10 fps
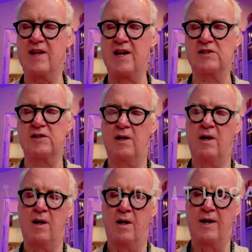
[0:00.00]
this,
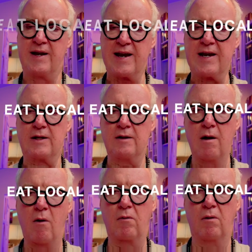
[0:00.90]
eat
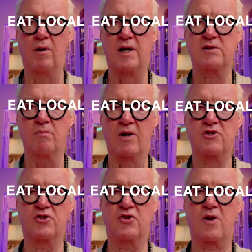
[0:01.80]
local as
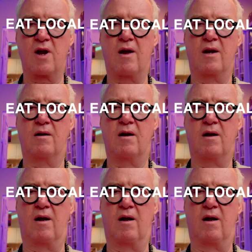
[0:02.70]
much as you can.